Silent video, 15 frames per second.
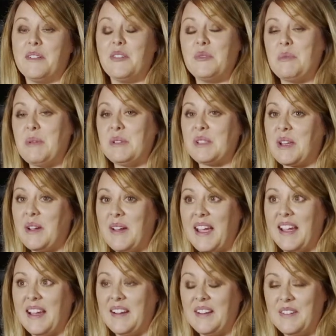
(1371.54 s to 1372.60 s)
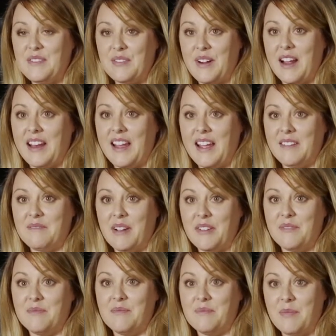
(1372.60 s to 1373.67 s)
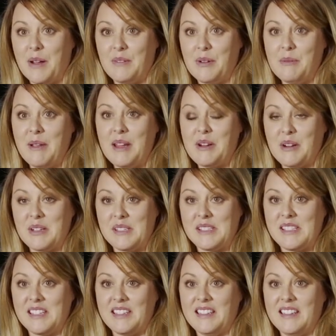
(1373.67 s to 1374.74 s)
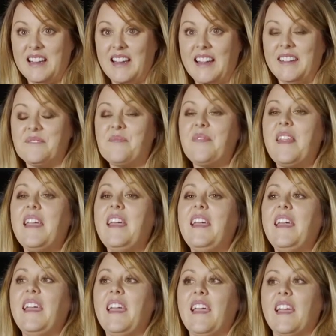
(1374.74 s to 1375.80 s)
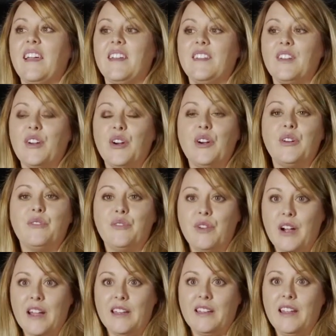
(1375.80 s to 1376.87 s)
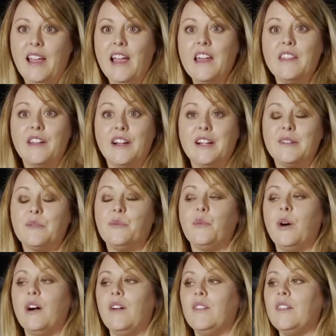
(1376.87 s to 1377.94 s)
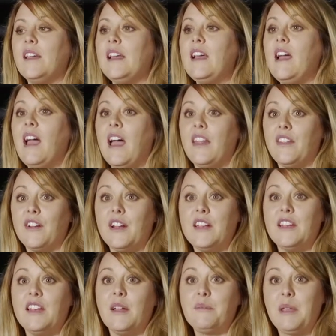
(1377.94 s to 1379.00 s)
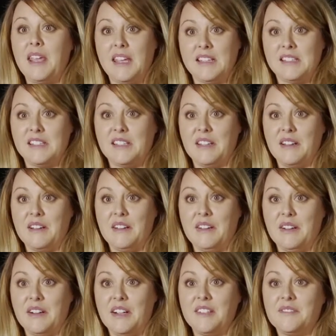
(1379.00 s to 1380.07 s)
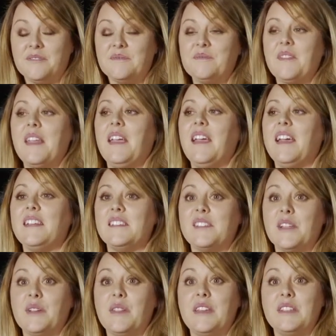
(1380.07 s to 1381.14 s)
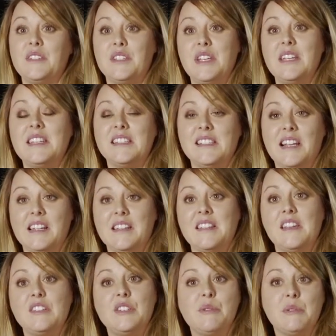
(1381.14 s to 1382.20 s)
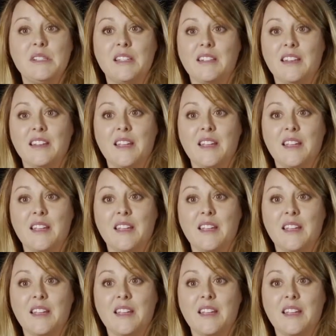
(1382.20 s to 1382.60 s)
were supposed to go hang out on Friday, my roommate Kristen and I, and her friend Heather. Well, Heather ended up canceling on her, and so then she decided that she wasn't going to